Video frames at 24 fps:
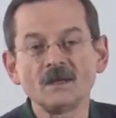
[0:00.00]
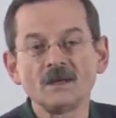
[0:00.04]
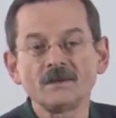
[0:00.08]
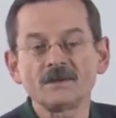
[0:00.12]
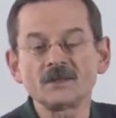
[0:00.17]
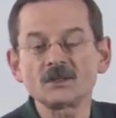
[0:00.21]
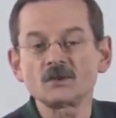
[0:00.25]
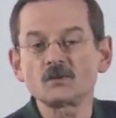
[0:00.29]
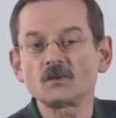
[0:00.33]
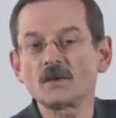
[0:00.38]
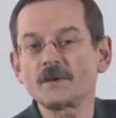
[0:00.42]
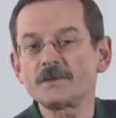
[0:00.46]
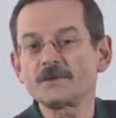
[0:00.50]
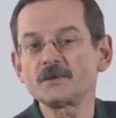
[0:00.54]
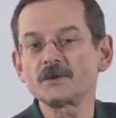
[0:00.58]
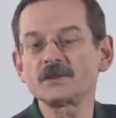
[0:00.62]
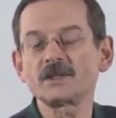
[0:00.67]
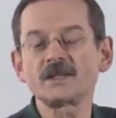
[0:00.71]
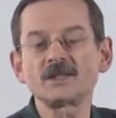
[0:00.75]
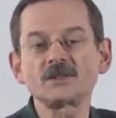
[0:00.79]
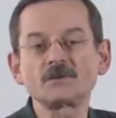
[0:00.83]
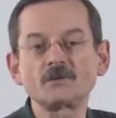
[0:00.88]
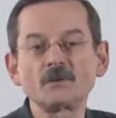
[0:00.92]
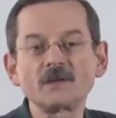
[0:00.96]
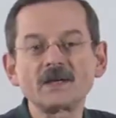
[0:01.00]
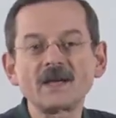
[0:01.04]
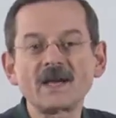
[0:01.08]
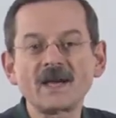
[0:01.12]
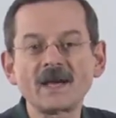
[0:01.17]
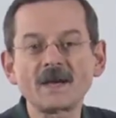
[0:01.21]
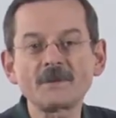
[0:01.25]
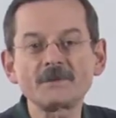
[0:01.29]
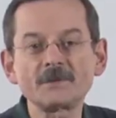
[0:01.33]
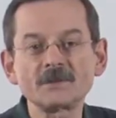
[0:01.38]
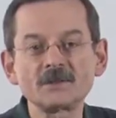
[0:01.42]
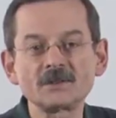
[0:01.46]
This represents what
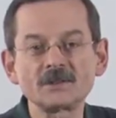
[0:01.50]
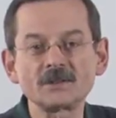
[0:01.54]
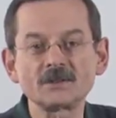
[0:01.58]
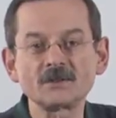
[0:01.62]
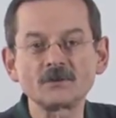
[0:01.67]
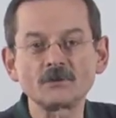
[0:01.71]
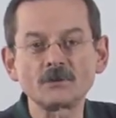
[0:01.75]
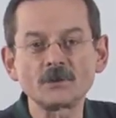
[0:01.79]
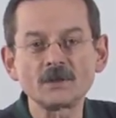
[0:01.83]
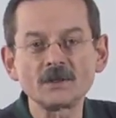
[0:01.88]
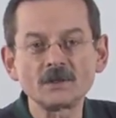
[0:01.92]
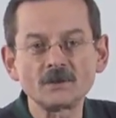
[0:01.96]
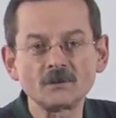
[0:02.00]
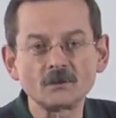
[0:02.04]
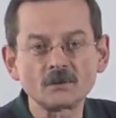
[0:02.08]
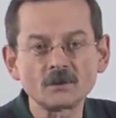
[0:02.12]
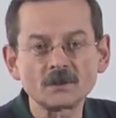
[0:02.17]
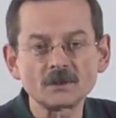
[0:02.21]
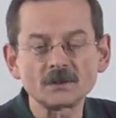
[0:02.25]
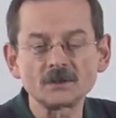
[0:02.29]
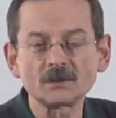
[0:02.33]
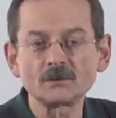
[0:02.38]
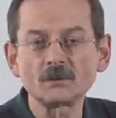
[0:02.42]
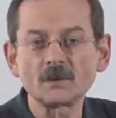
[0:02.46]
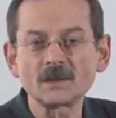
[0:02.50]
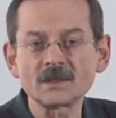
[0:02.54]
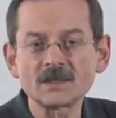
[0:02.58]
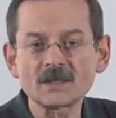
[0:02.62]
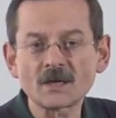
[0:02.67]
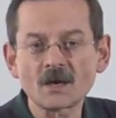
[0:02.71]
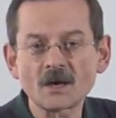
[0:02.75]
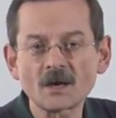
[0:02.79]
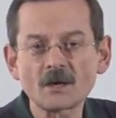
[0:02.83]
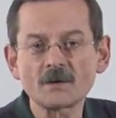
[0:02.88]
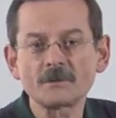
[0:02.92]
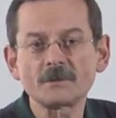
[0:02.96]
happens in the real world when
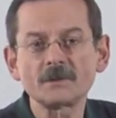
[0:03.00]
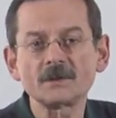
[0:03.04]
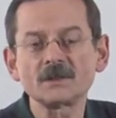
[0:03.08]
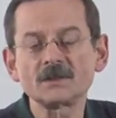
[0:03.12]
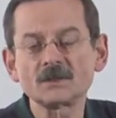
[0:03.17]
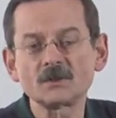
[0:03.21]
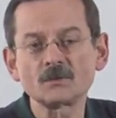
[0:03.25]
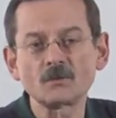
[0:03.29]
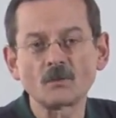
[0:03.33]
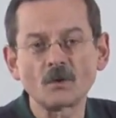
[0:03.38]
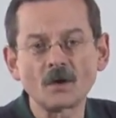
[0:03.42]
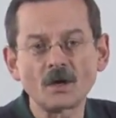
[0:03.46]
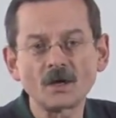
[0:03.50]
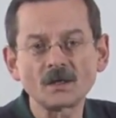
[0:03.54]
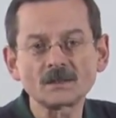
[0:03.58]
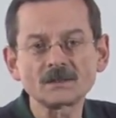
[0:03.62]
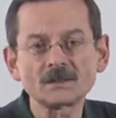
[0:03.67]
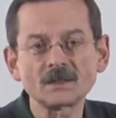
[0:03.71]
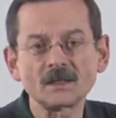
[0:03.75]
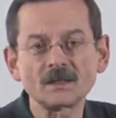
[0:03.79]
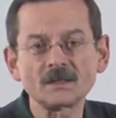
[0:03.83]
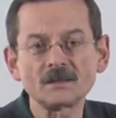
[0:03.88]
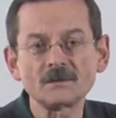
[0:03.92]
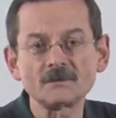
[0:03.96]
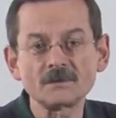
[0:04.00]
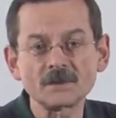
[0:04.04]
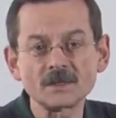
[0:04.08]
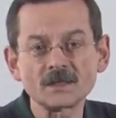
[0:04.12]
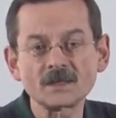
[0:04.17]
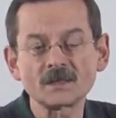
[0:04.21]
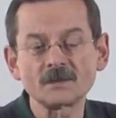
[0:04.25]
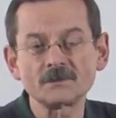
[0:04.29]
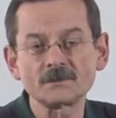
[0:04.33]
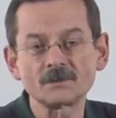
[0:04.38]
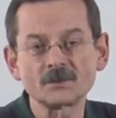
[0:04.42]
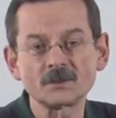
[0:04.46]
carpet is walked on and
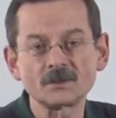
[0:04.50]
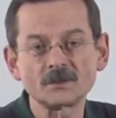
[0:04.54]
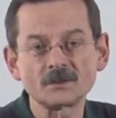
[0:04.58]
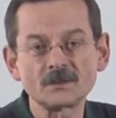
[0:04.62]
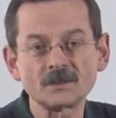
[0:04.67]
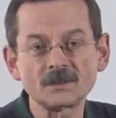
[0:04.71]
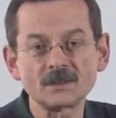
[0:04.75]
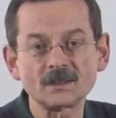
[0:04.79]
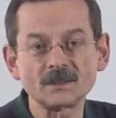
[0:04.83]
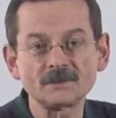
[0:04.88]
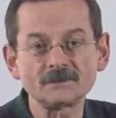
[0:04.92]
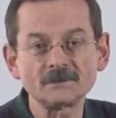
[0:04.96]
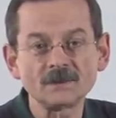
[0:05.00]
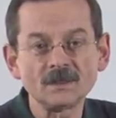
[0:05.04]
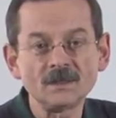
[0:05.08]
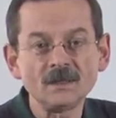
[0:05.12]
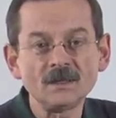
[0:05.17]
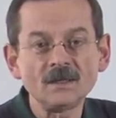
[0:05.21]
becomes dirty.